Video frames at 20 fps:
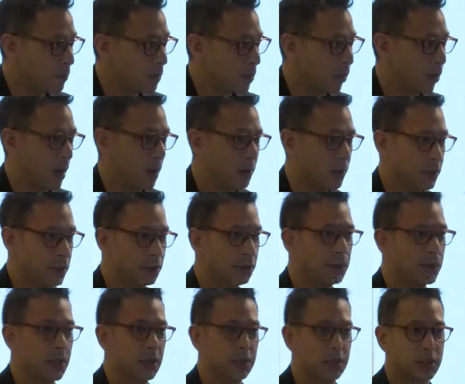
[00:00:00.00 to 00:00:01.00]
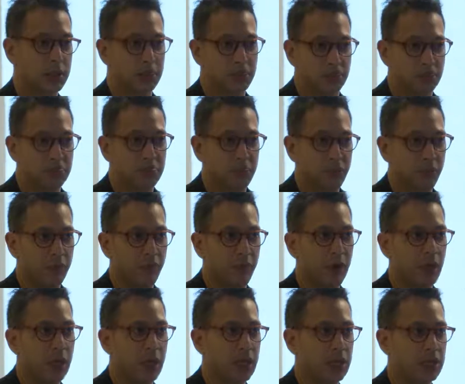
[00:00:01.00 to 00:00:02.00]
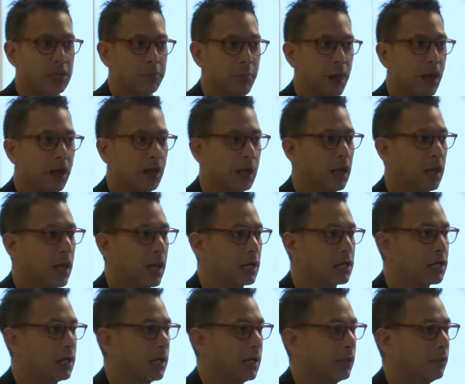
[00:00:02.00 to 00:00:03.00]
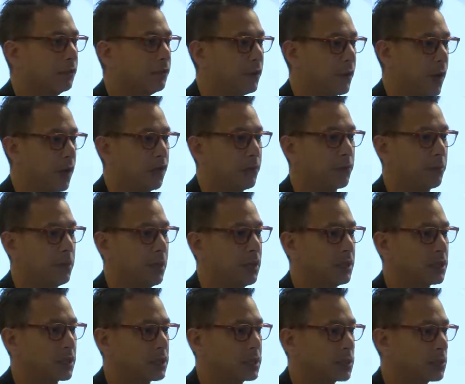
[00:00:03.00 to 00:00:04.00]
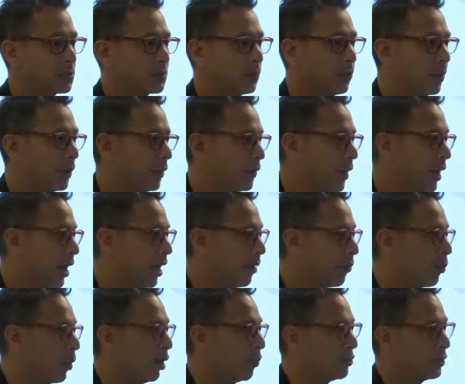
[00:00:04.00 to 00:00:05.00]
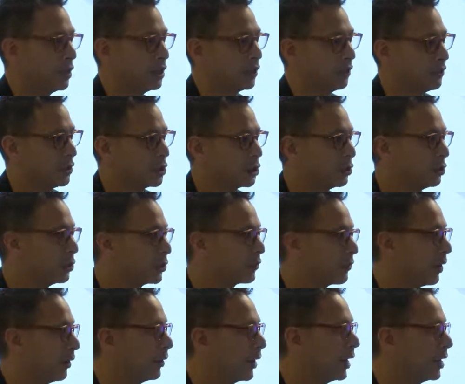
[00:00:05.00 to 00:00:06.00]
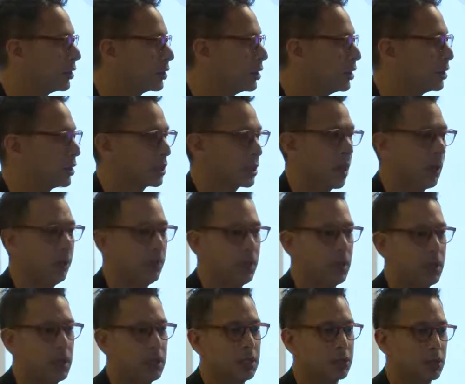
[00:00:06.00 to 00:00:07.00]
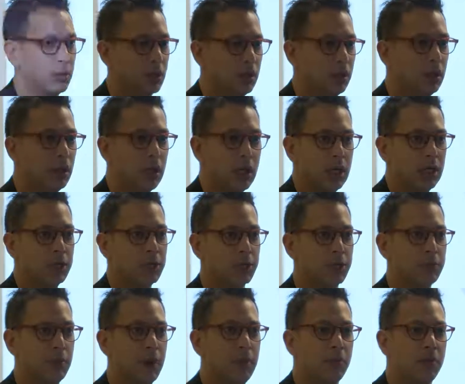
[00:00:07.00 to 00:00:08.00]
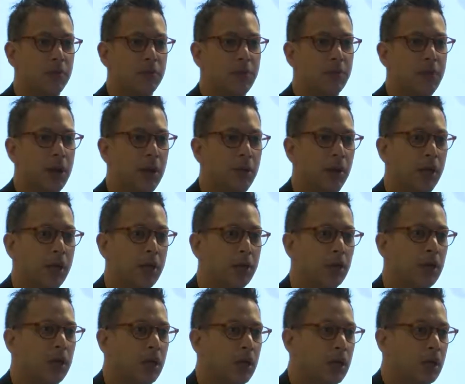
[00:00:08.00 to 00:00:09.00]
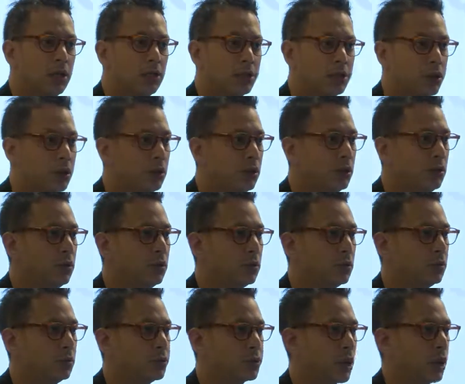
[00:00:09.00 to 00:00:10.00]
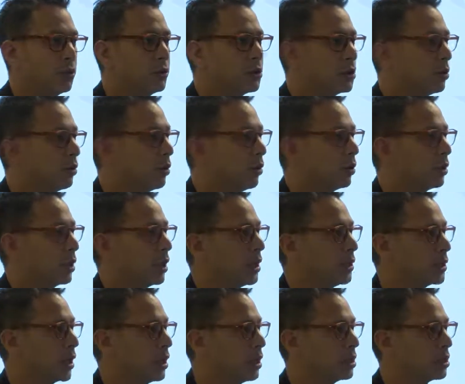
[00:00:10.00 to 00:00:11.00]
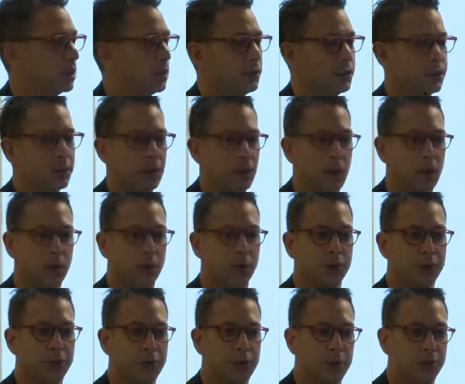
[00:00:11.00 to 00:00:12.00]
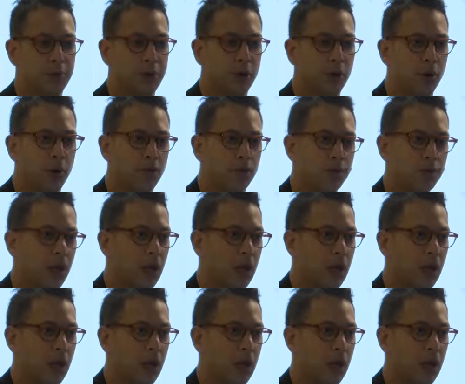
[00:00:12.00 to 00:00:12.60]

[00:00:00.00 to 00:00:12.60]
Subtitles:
The way we do this really is about connecting philanthropists, whether they're wealthy individuals, foundations, companies, or just a member of the public, to social organizations that they want to support.